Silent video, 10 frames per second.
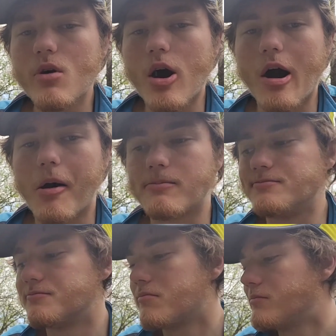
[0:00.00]

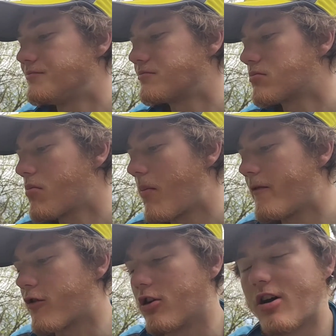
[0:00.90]
Um,
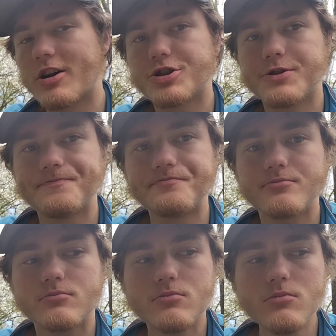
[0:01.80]
for lunch,
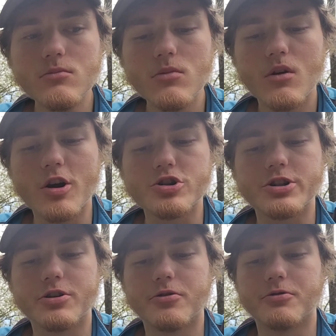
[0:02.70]
I usually
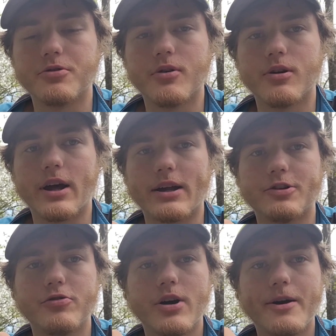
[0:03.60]
do like a
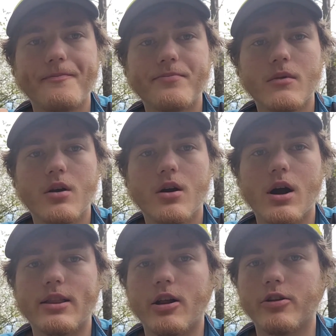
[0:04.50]
tuna,
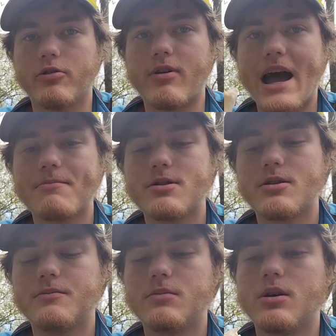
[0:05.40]
and then I'll do wraps.
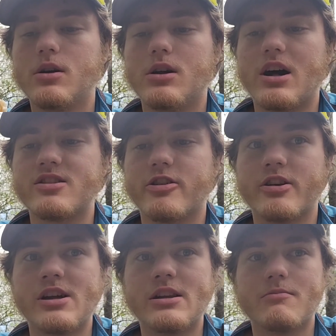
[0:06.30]
I started
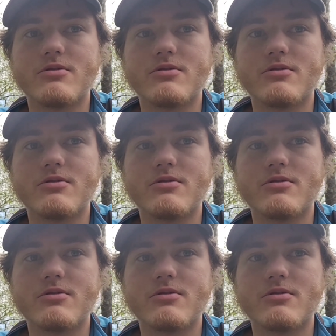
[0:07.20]
eating them